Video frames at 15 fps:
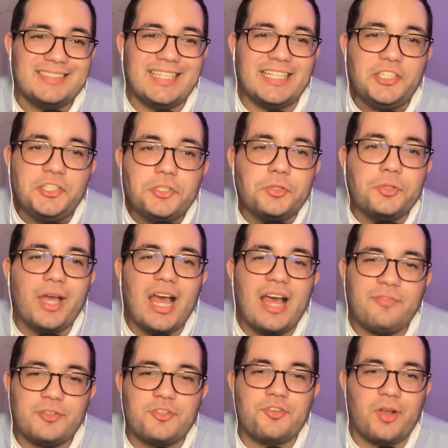Can you
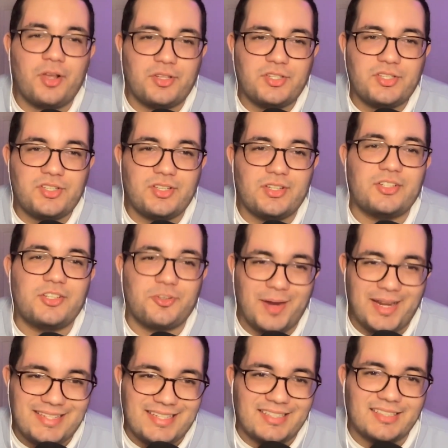ever trust a
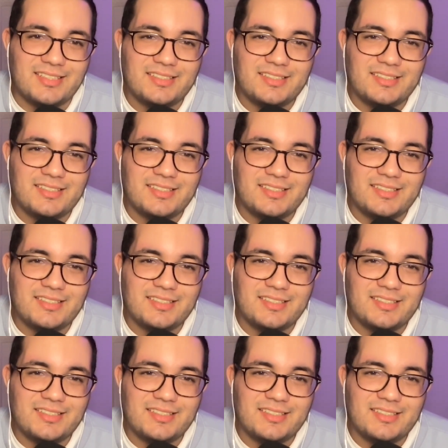traitor?